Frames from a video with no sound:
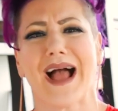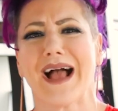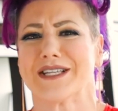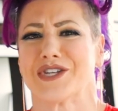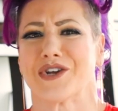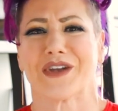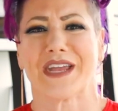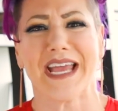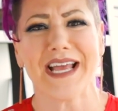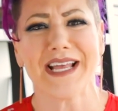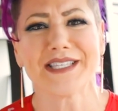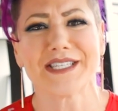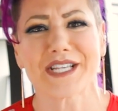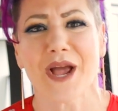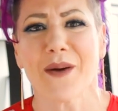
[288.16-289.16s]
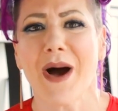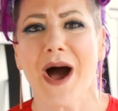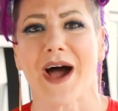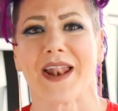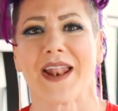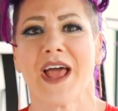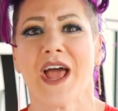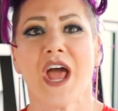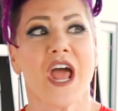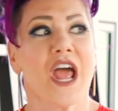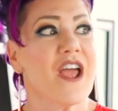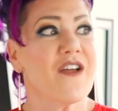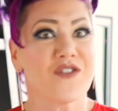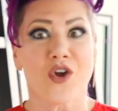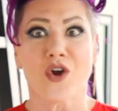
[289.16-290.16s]
guys, your kids, come on.
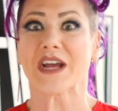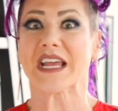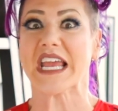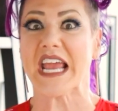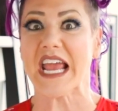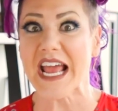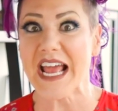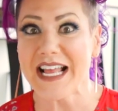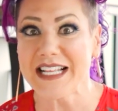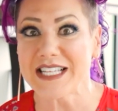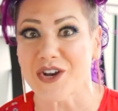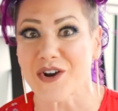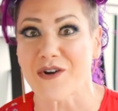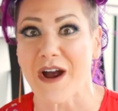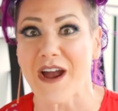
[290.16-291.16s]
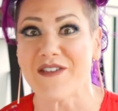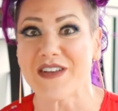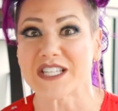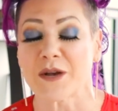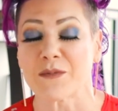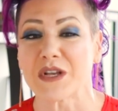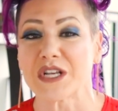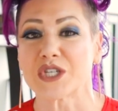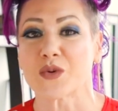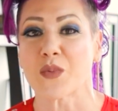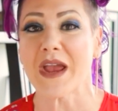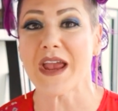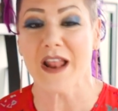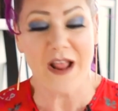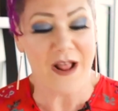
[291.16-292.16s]
If your kids are craving something
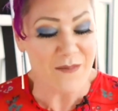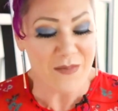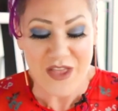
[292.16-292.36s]
sweet